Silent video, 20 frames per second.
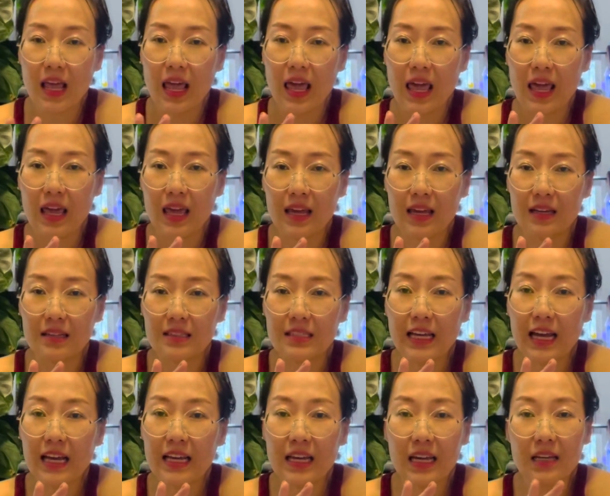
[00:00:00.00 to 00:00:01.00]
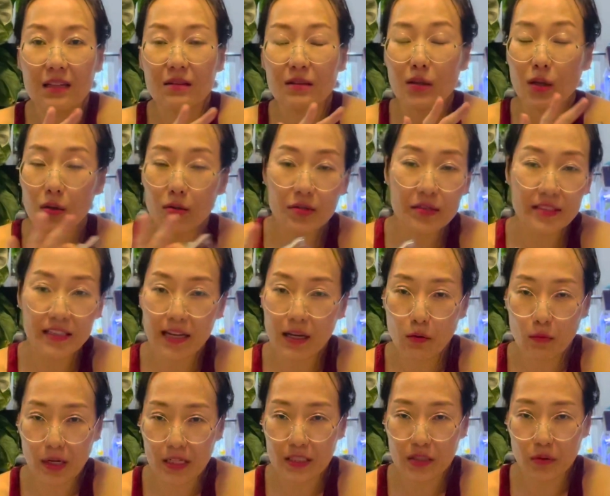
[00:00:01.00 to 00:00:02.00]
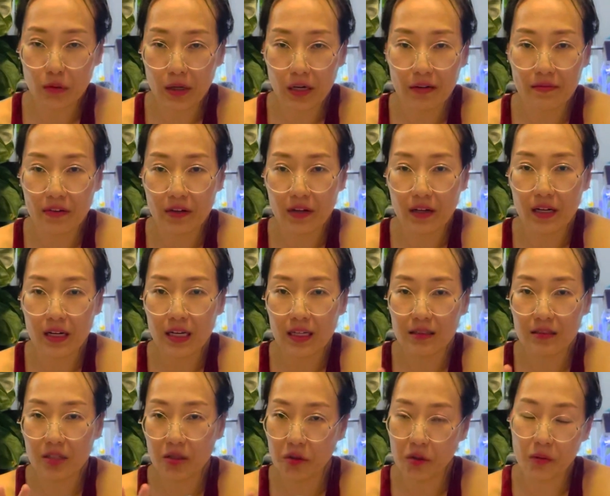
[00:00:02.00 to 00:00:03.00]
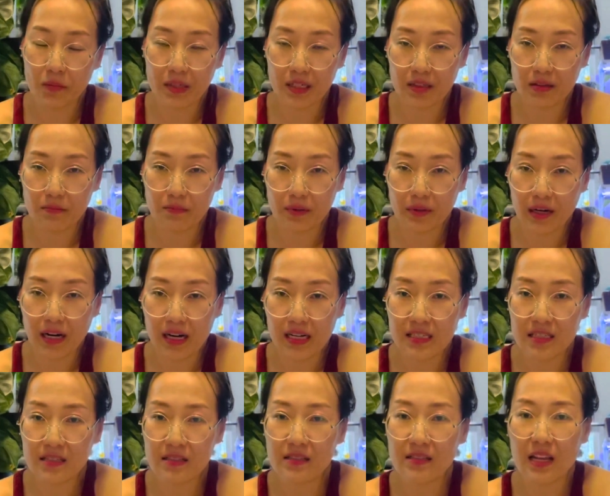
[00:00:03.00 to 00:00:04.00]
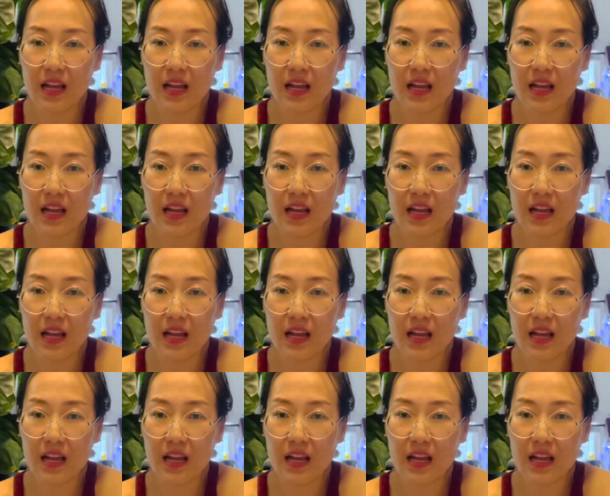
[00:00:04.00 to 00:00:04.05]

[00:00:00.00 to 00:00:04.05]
and I had no say whatsoever in determining the price,